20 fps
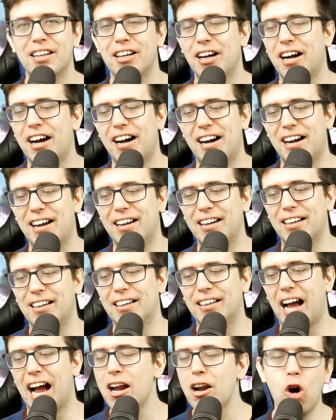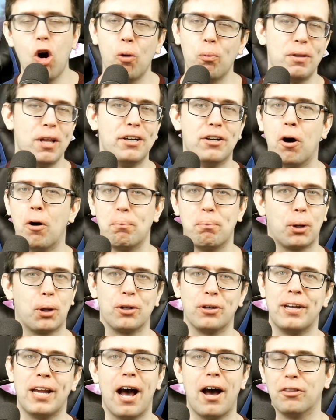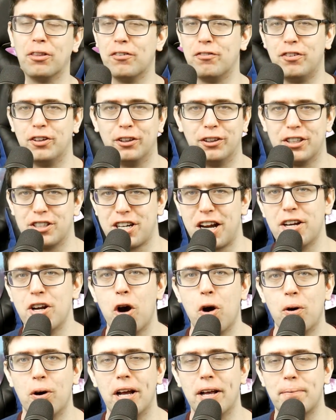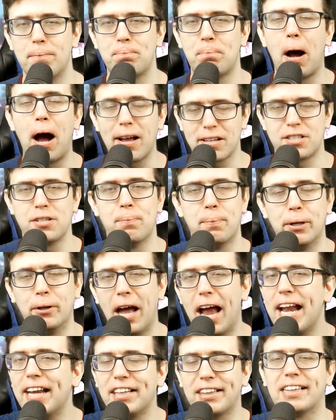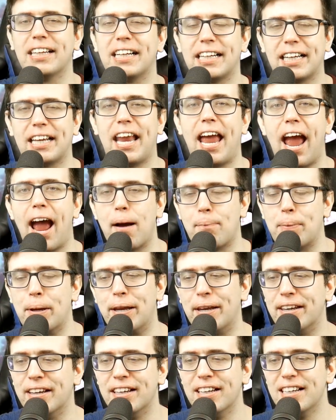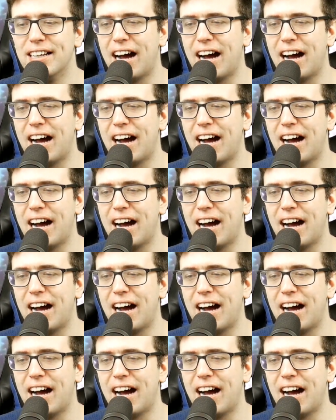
uh, I hope they don't burn down the village. I know possible anything can happen.